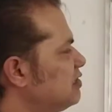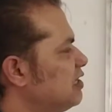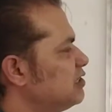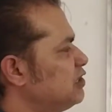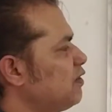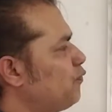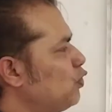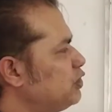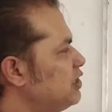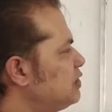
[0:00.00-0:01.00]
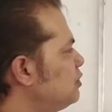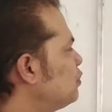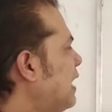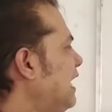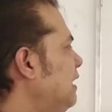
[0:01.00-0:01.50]
third and the fourth generation, so
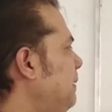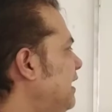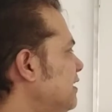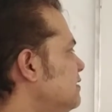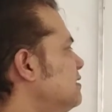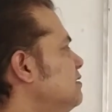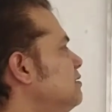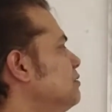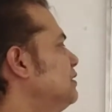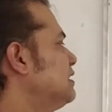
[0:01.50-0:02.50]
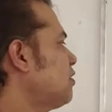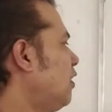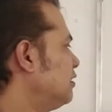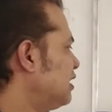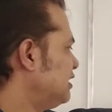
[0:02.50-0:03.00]
kindly pay attention to this
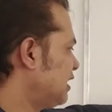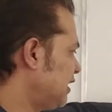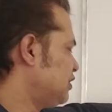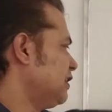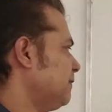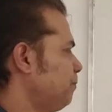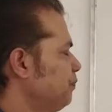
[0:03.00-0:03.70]
all 3 generations.